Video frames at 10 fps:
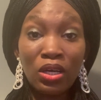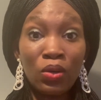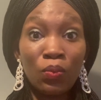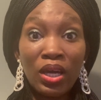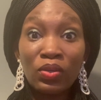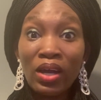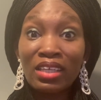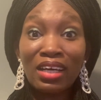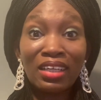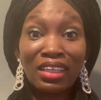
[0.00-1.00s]
when you are
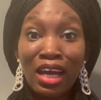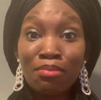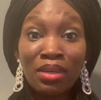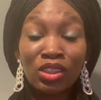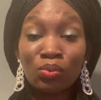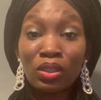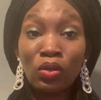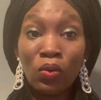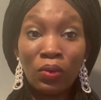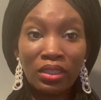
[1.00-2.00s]
in alignment with
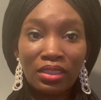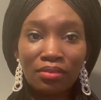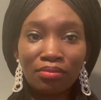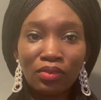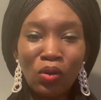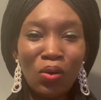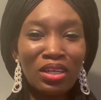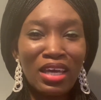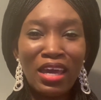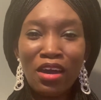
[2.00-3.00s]
God, all
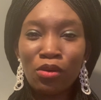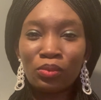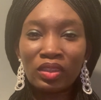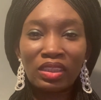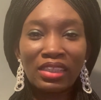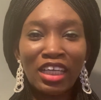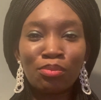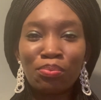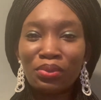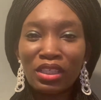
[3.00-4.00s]
hell will start
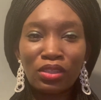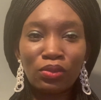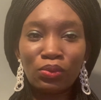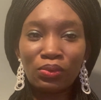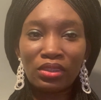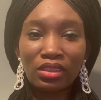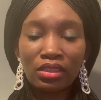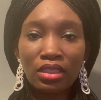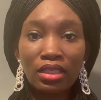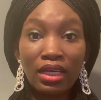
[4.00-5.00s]
breaking loose.
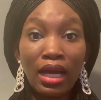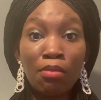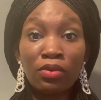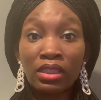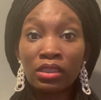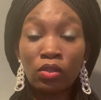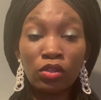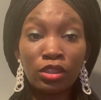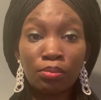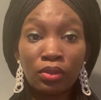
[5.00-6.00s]
Like, I'm writing
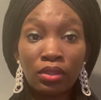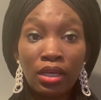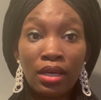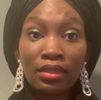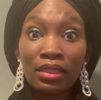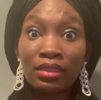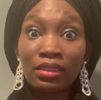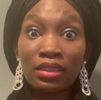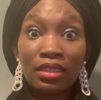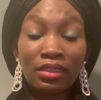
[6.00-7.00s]
God's book, then
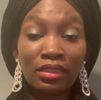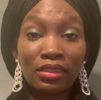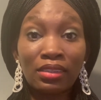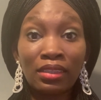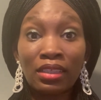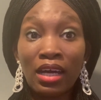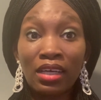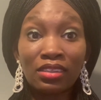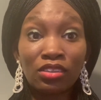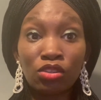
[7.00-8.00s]
this lady started
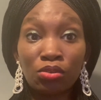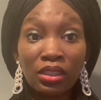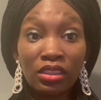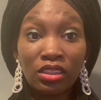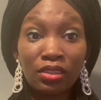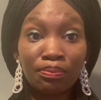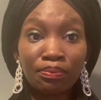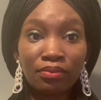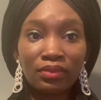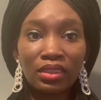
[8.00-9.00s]
acting strange.
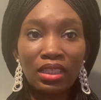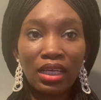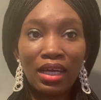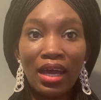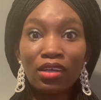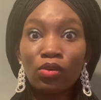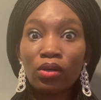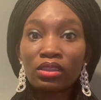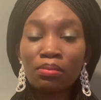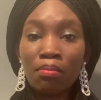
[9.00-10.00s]
Like, I
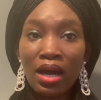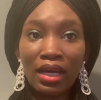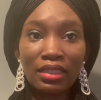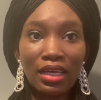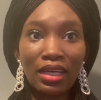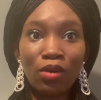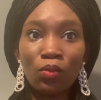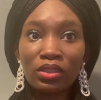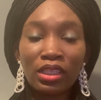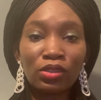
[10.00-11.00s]
got mad. Like, I
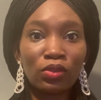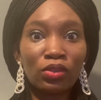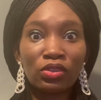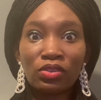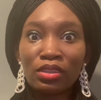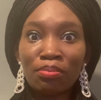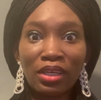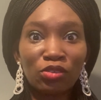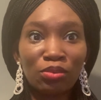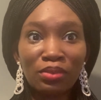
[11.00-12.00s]
wanted to continue the
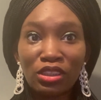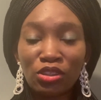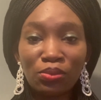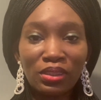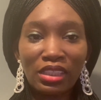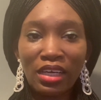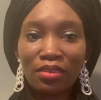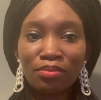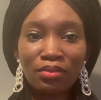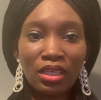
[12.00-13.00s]
bathroom issue with her.
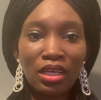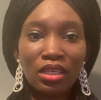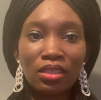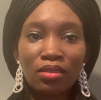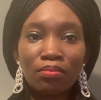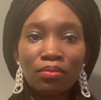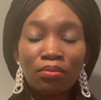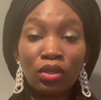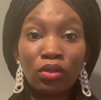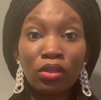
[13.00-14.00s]

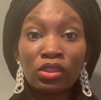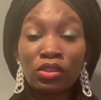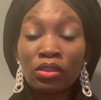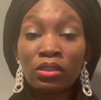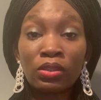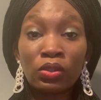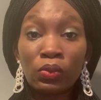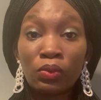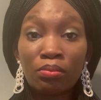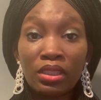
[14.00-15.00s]
But God suddenly
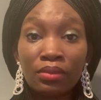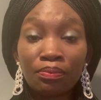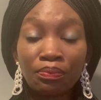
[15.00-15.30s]
told me,